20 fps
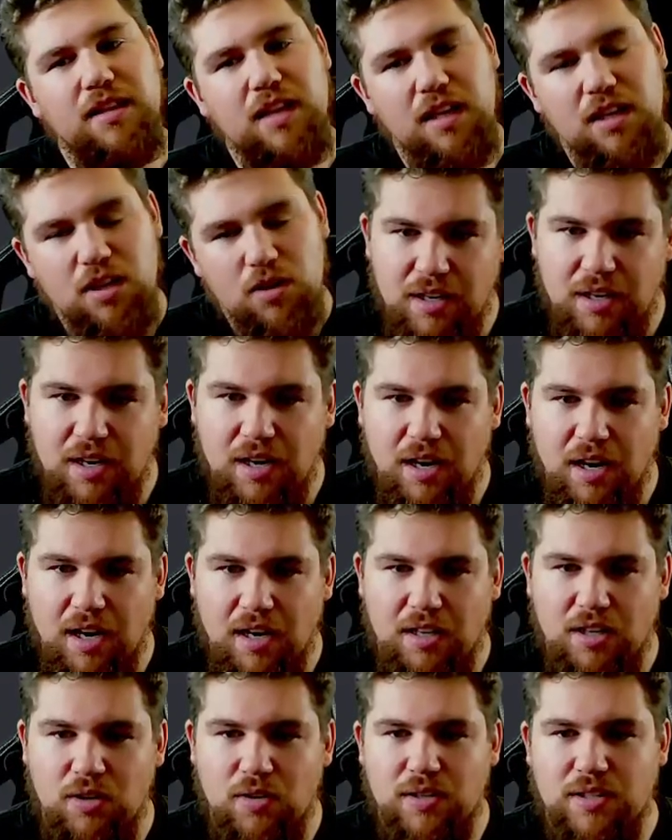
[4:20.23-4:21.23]
you
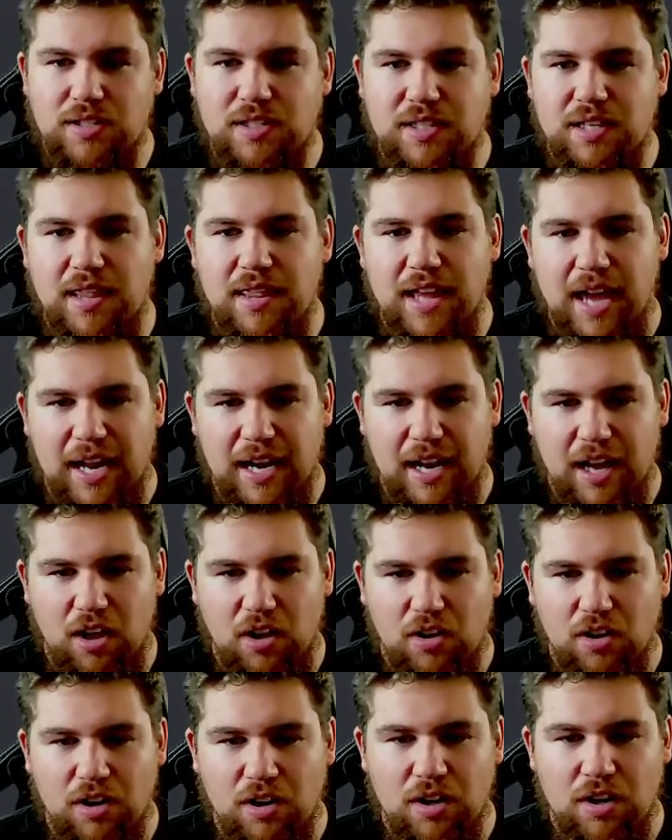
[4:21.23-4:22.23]
can send that
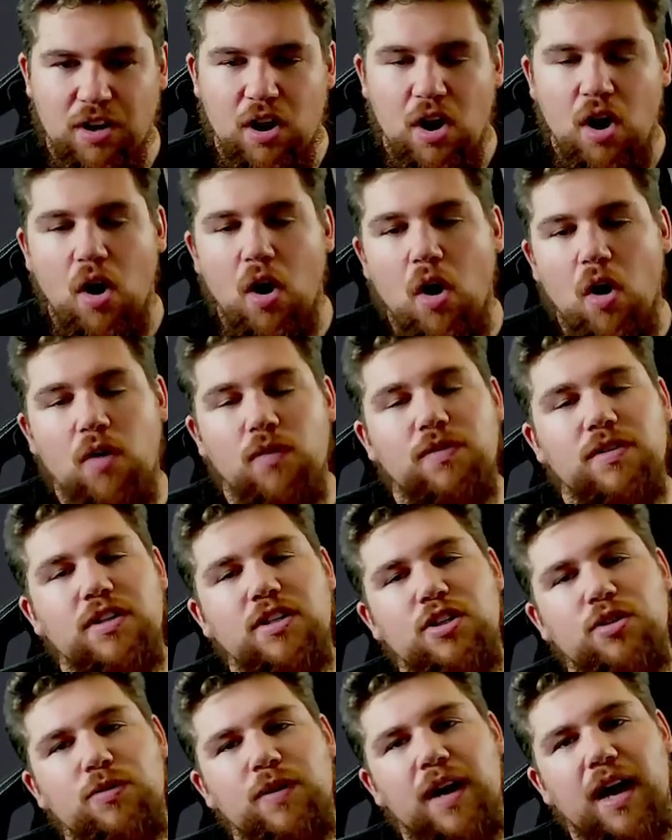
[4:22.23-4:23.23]
ELK over
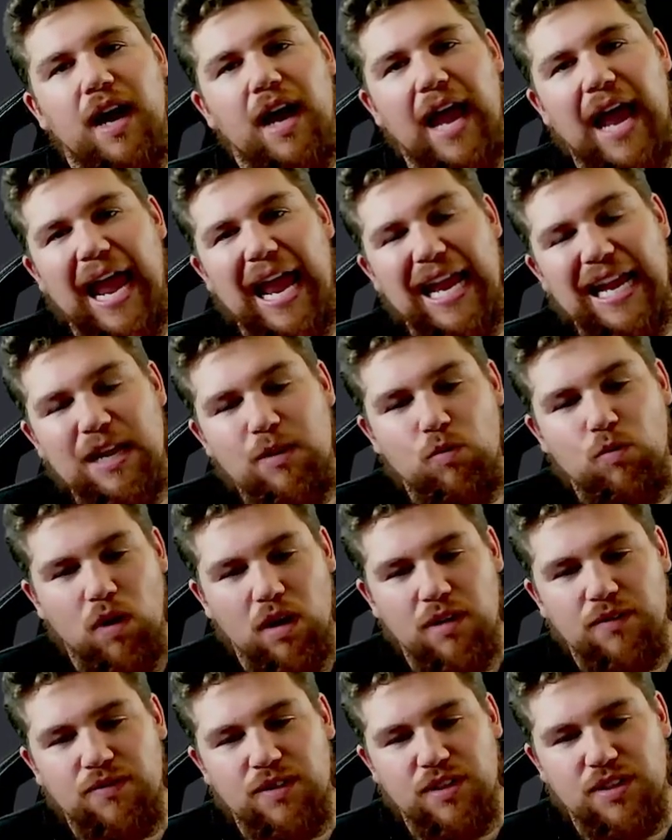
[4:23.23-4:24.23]
to any one
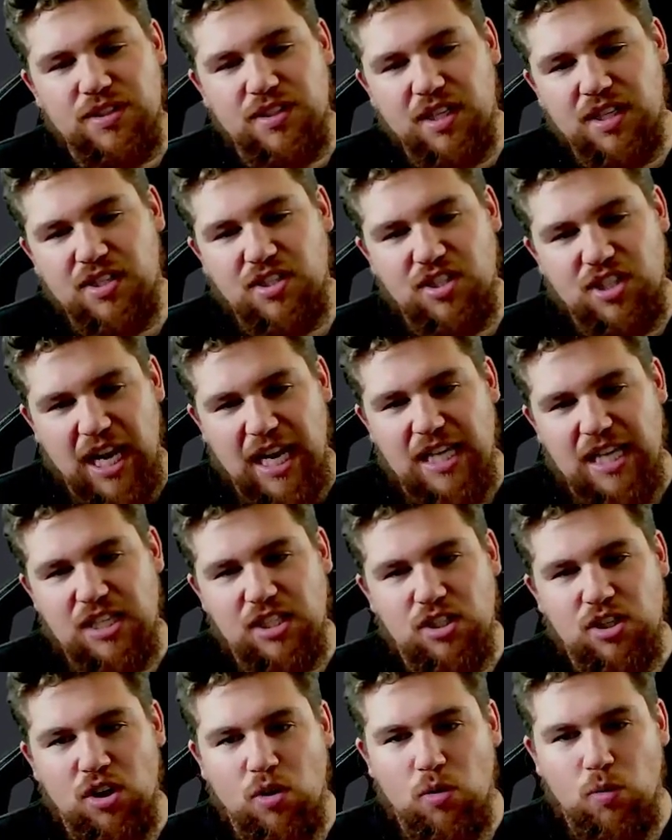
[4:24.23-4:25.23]
of the 6 chains
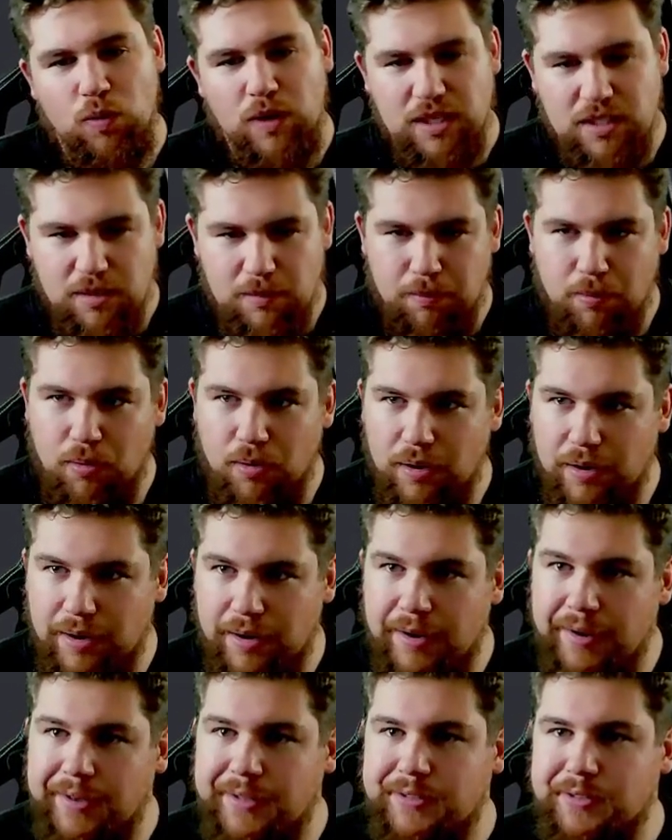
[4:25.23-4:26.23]
we support.
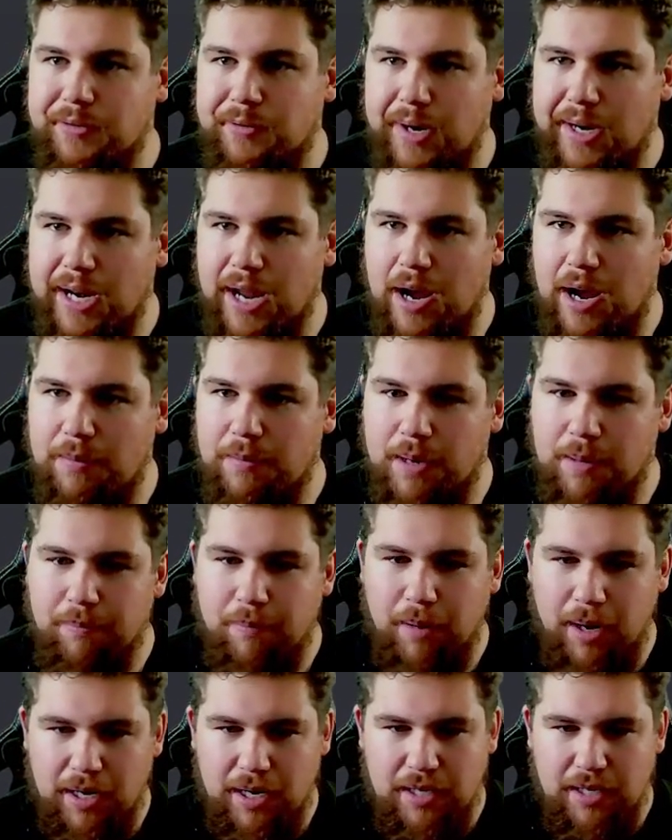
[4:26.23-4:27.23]
So right now I'm on
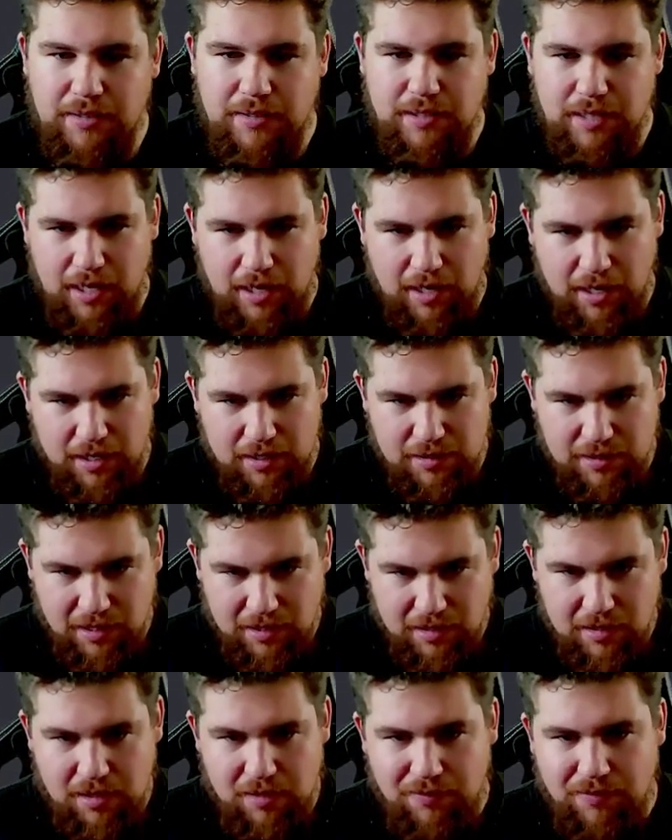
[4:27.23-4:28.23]
Binance, and I can send
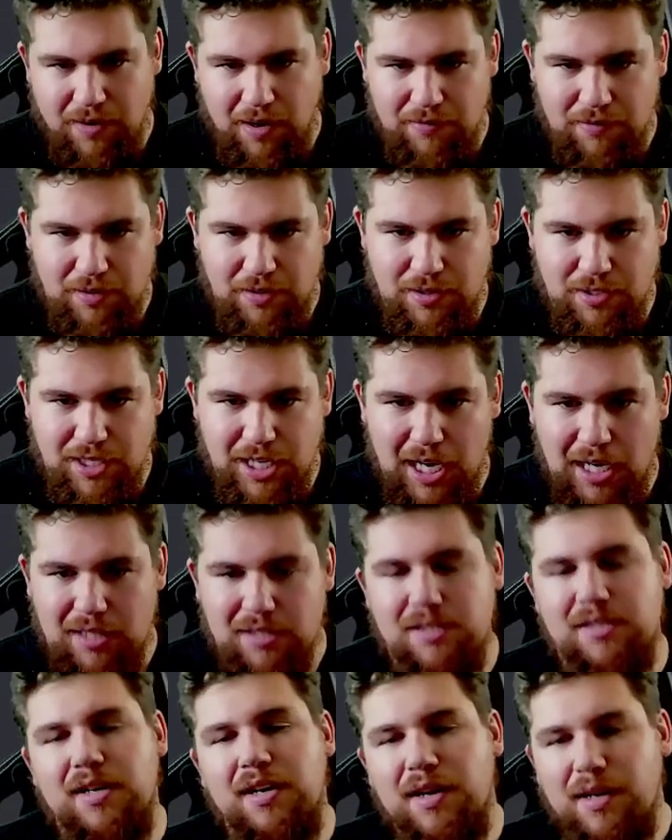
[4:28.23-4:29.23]
to the 5 other chains.
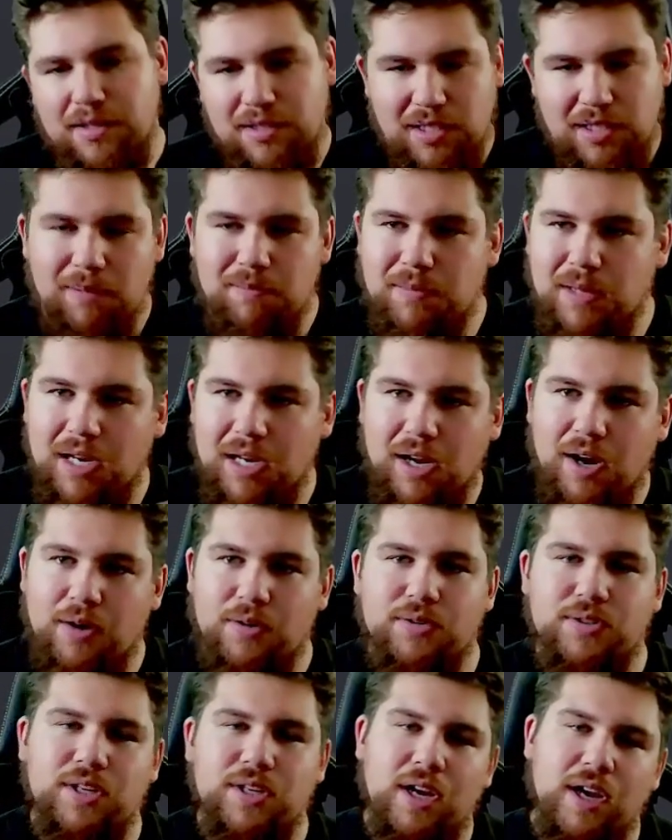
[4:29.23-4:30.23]
Same thing
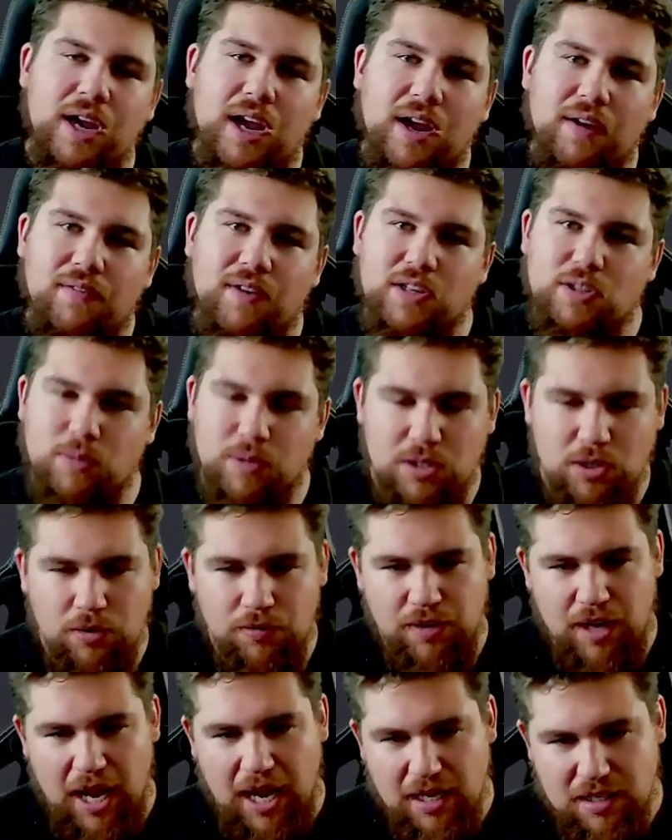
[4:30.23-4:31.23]
goes if I switch over to
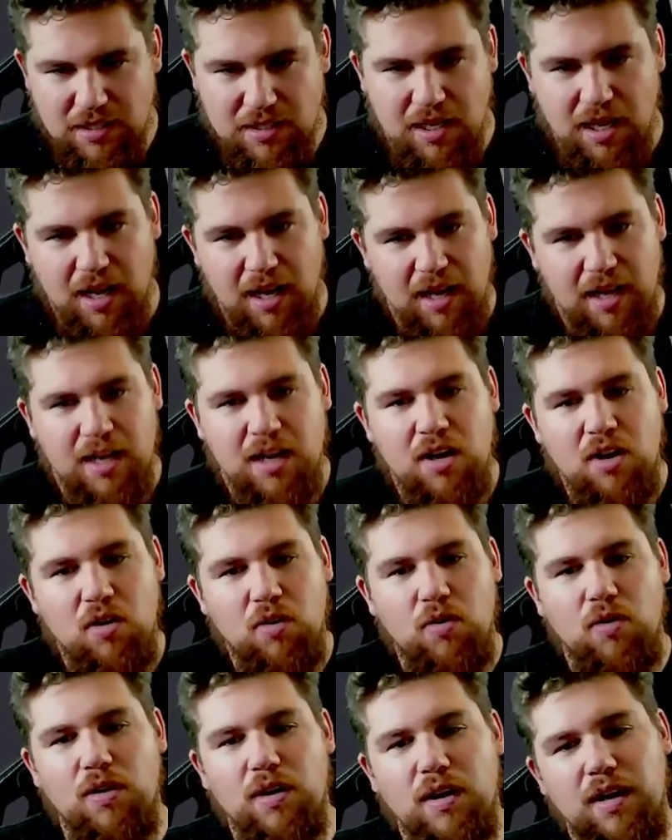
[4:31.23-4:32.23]
XDAI
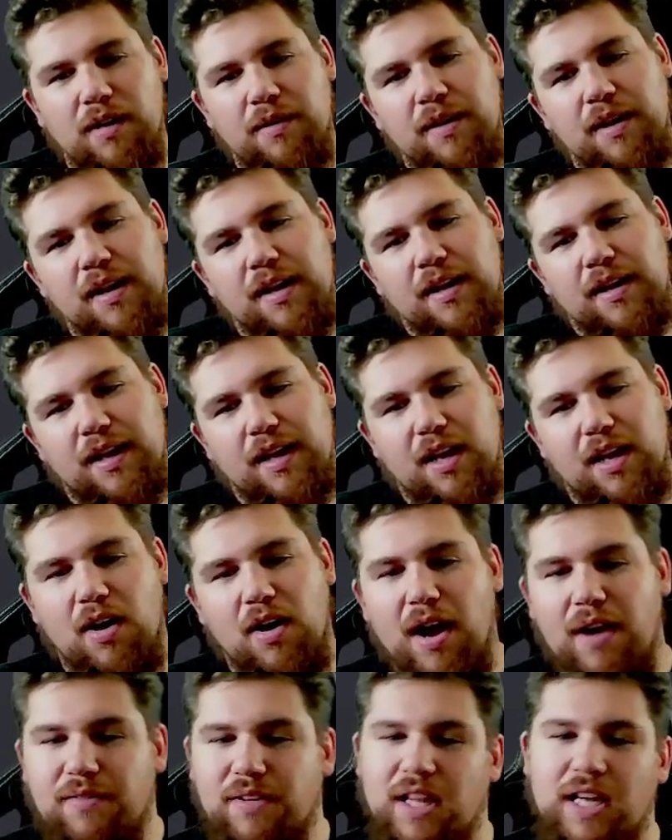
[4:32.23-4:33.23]
or
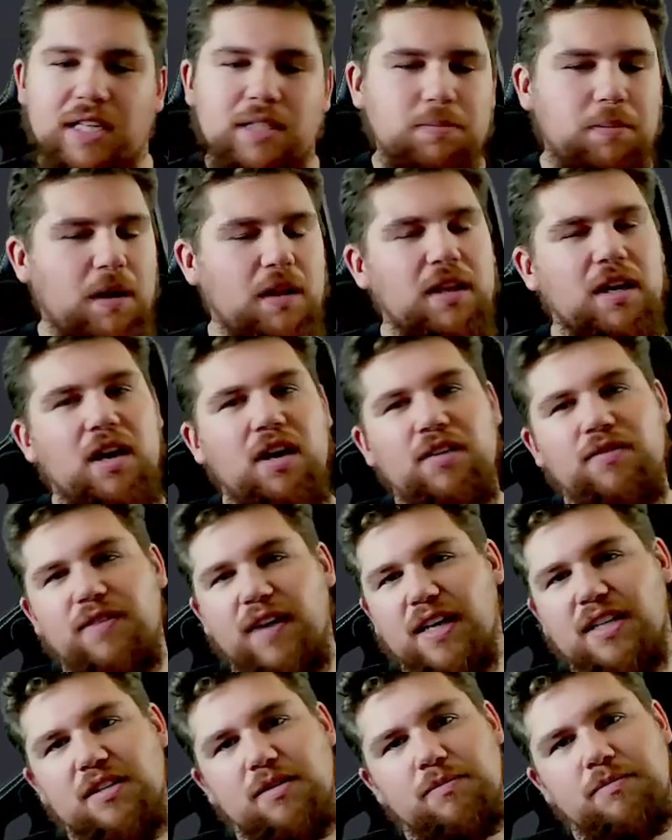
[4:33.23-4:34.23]
Avalanche, Polygon,
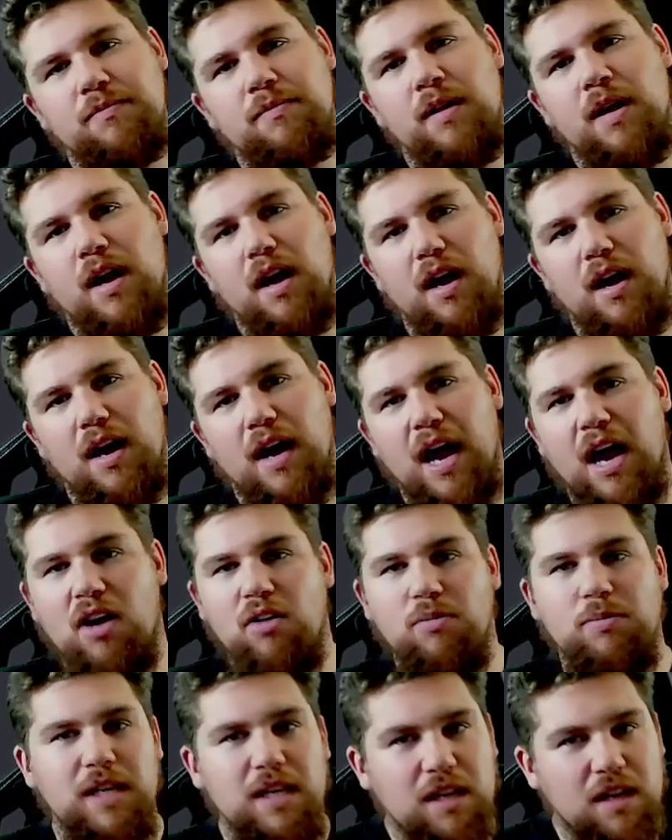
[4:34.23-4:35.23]
Fantom,
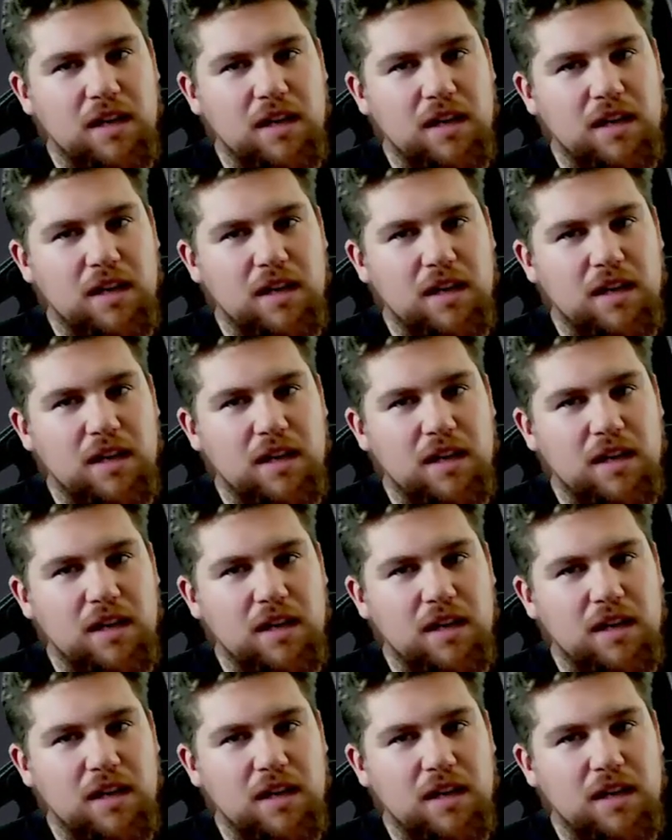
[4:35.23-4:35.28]
Huobi,